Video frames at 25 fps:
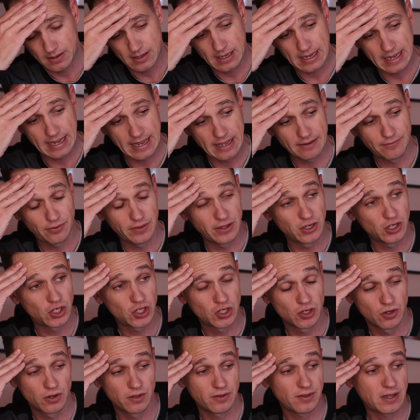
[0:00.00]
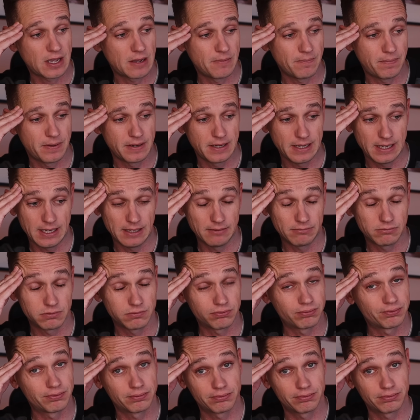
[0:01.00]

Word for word: And for the insurance company,